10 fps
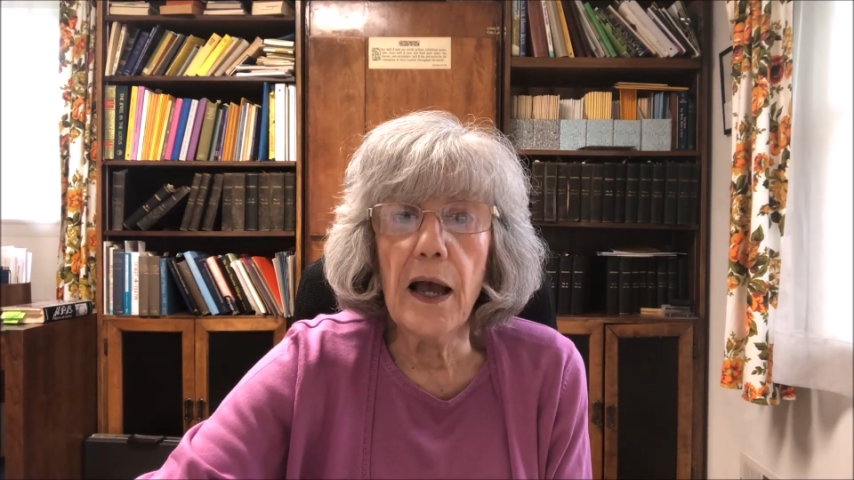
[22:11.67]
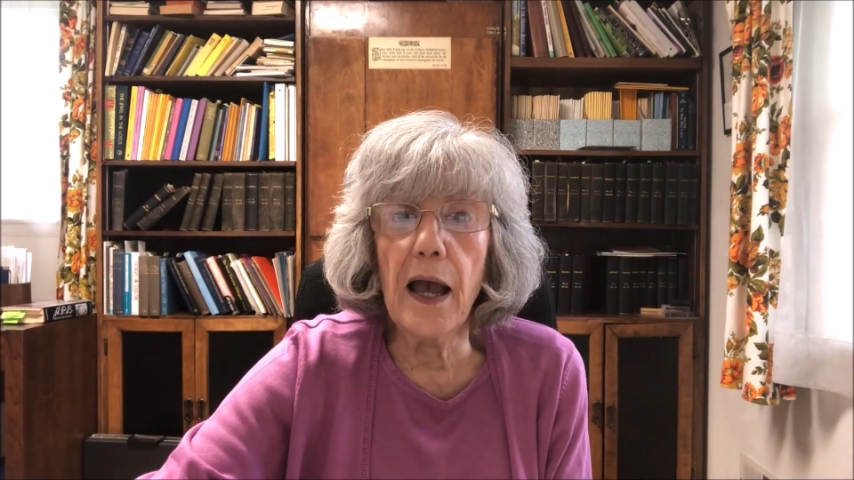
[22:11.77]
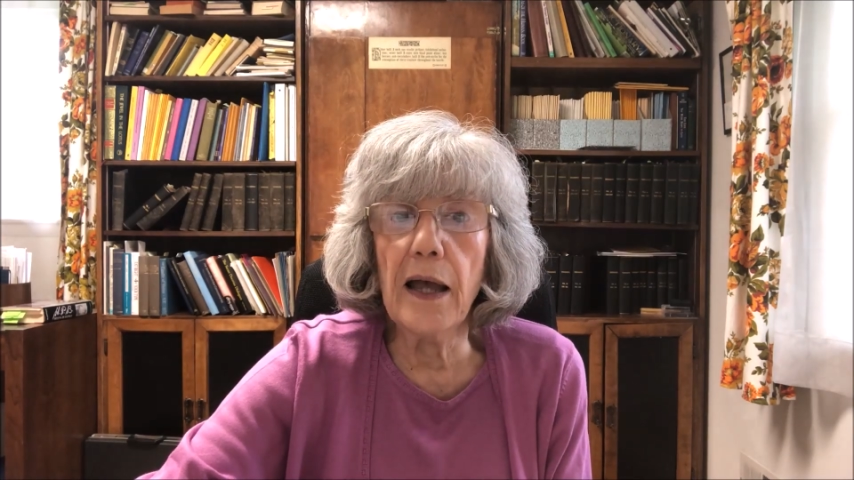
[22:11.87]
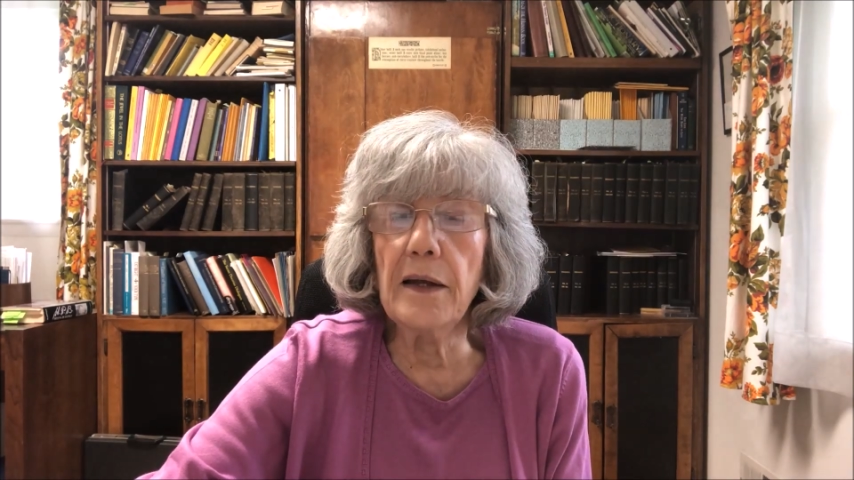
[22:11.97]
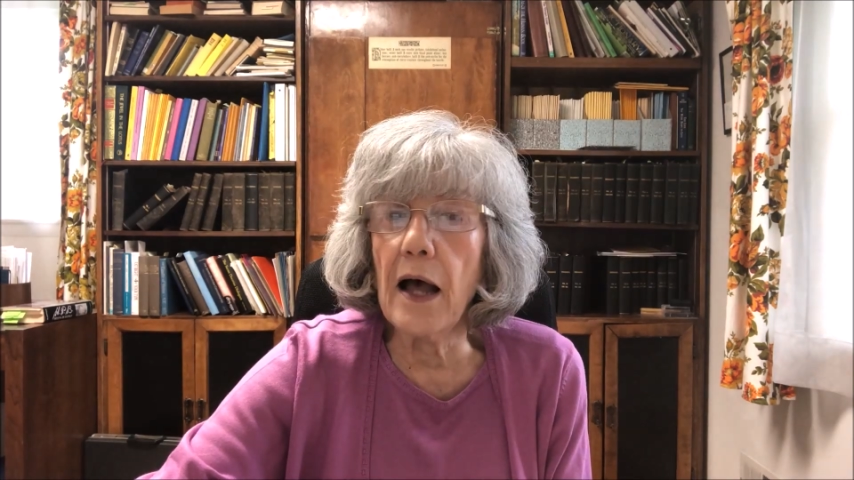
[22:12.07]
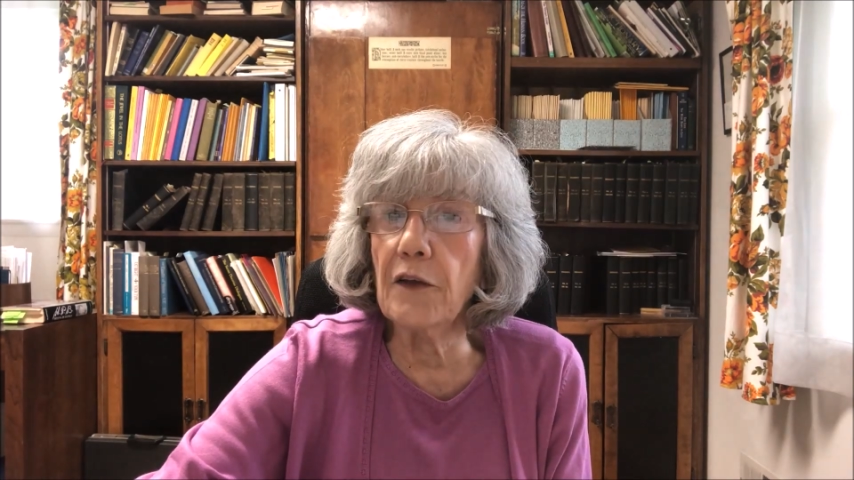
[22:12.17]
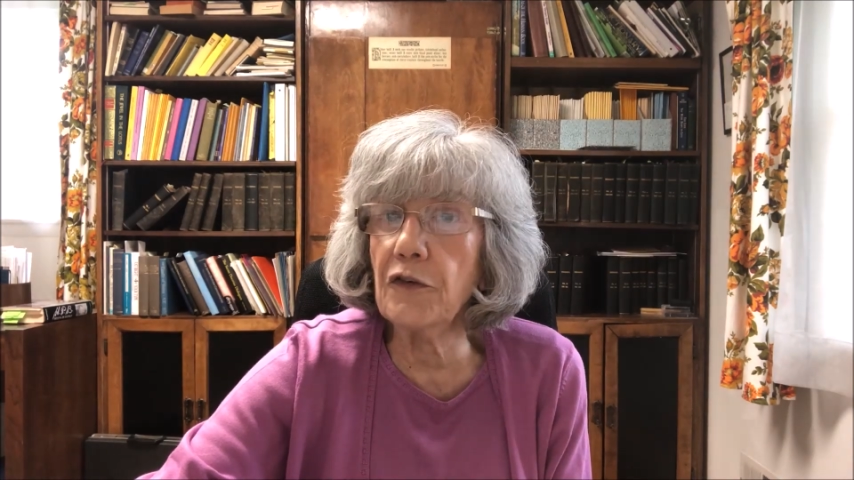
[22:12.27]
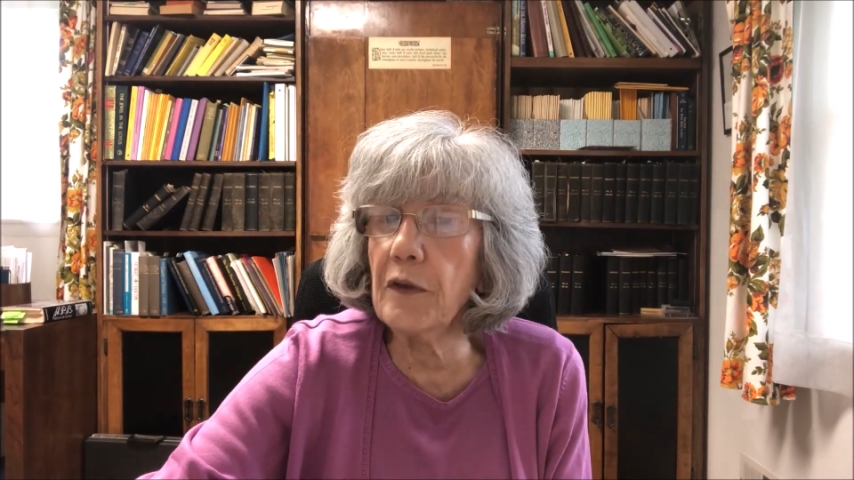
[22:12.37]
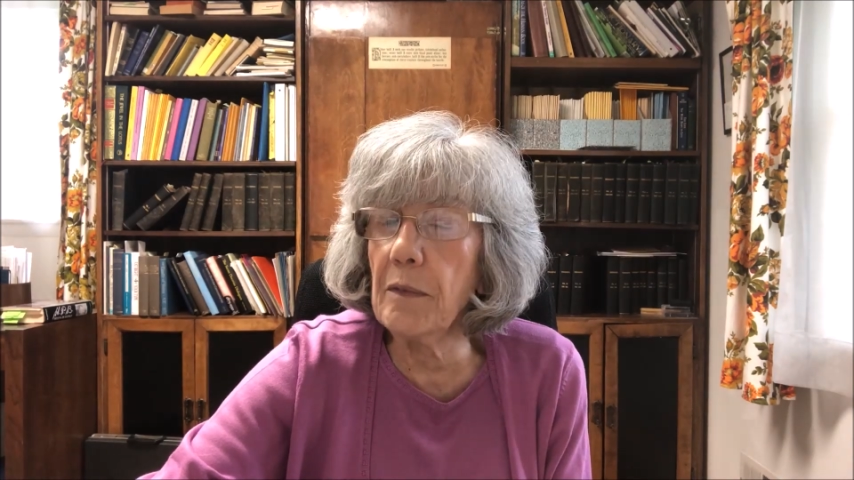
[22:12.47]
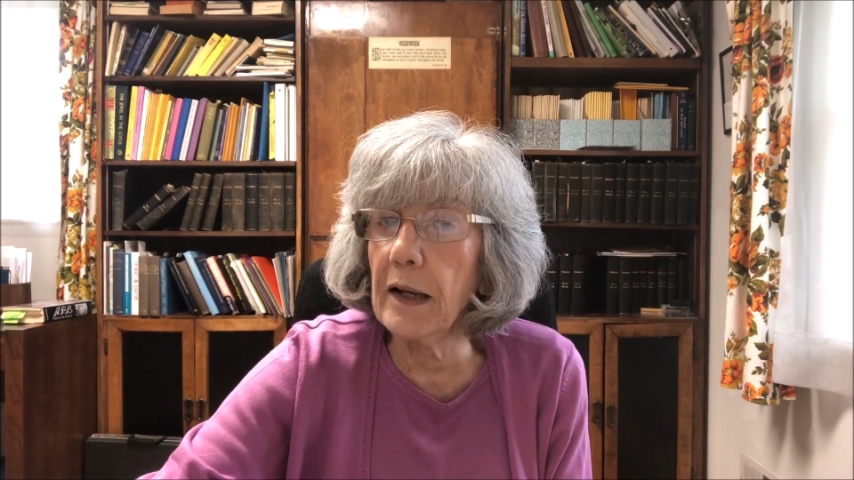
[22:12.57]
and
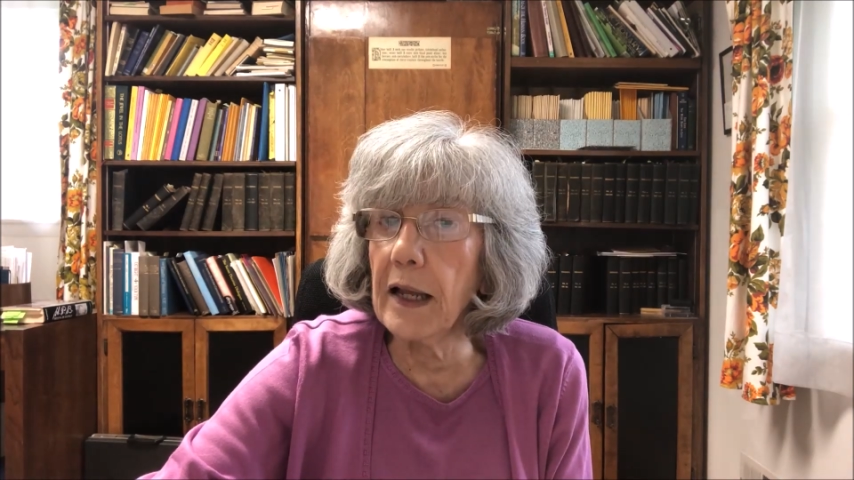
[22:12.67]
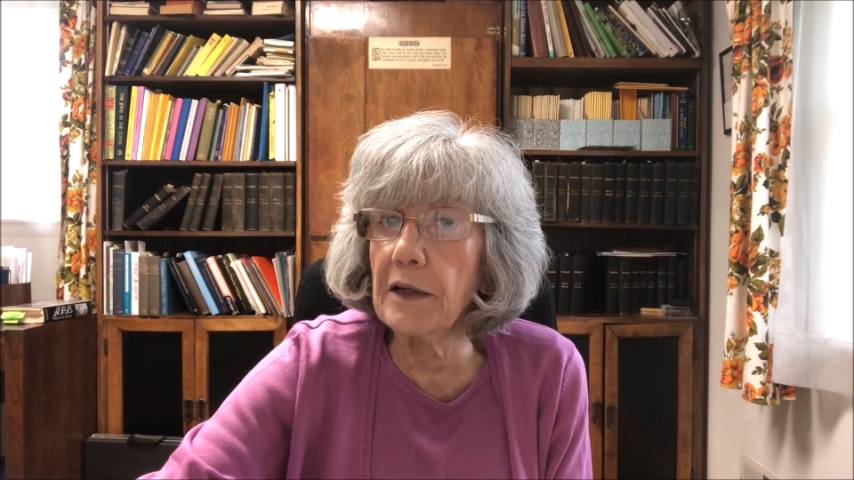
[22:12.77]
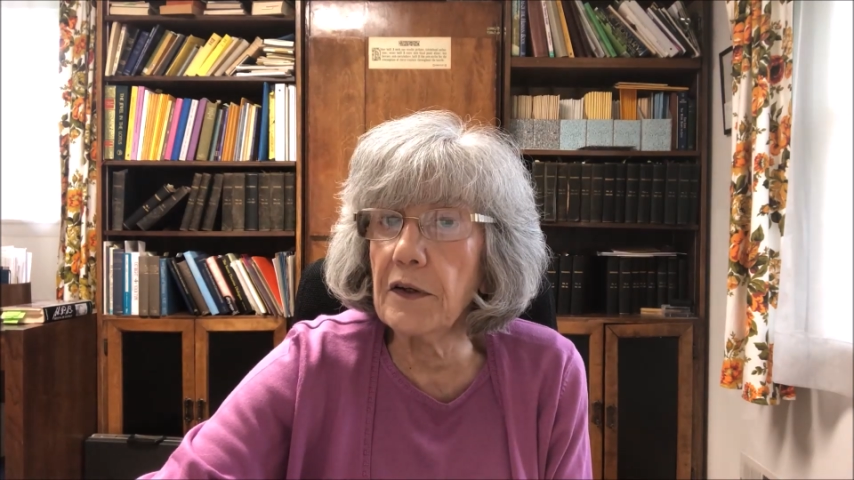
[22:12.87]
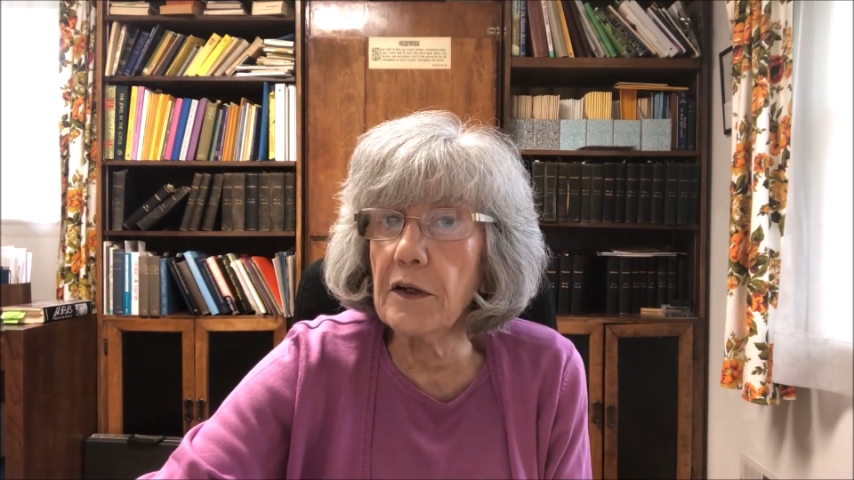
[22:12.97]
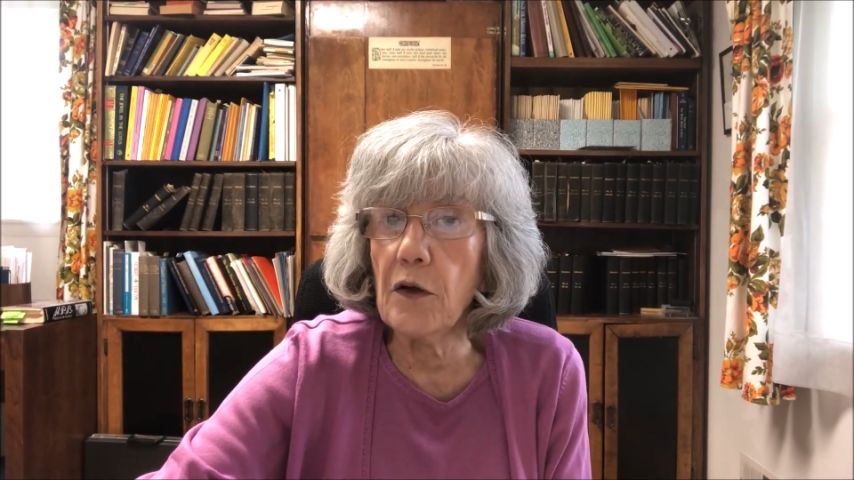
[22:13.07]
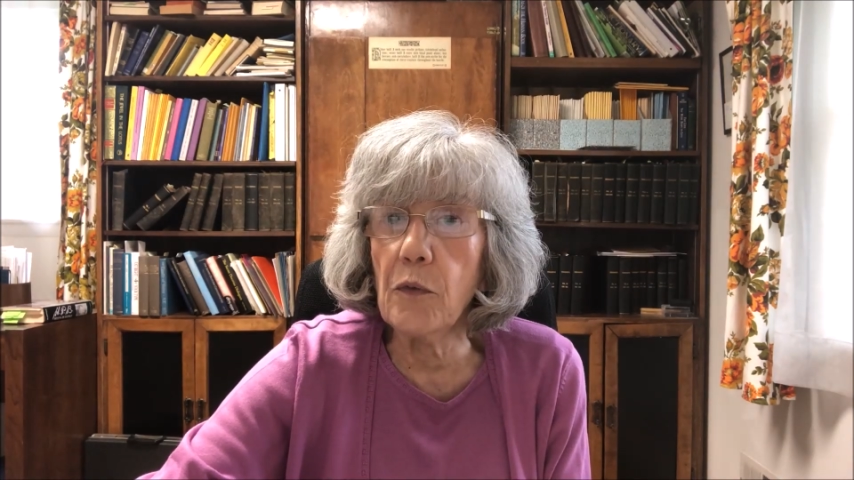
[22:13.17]
assimilate it,